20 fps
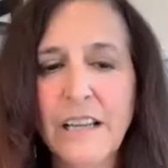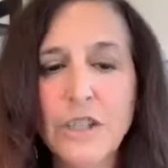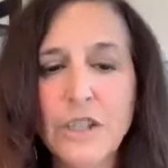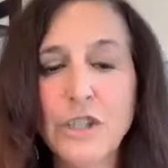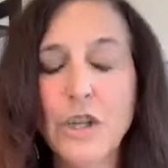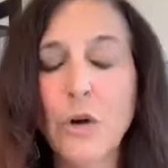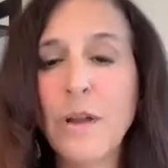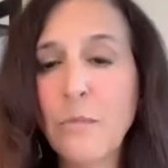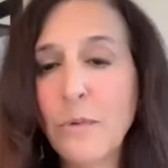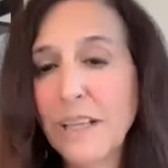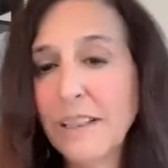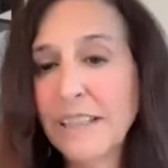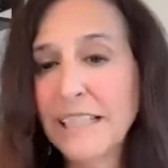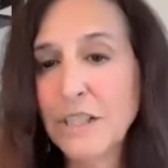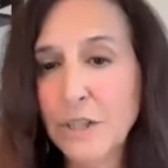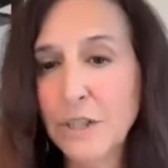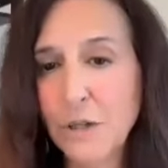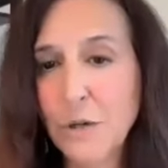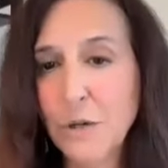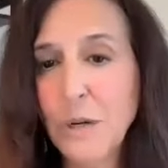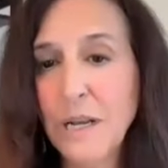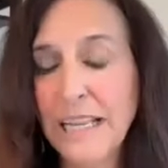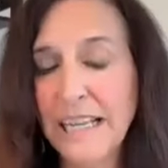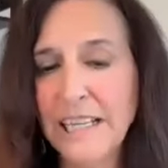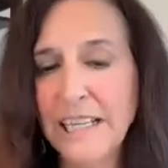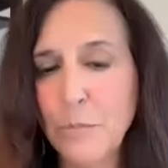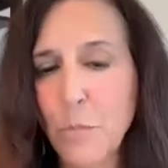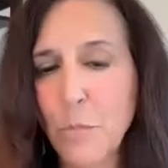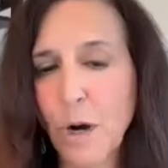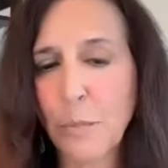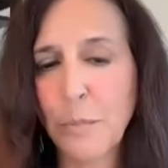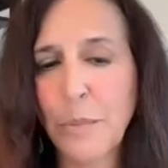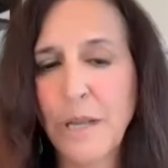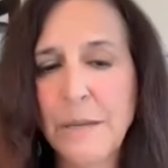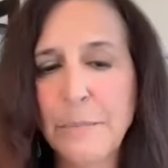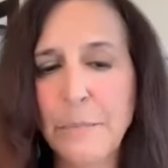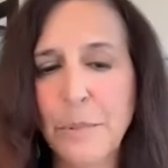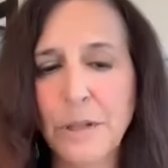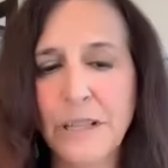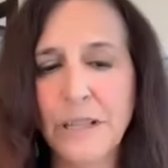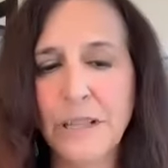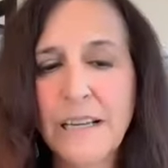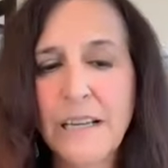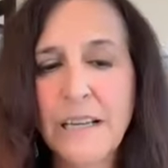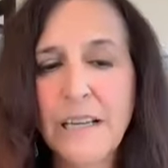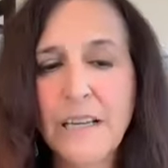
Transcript: So we really do need more people.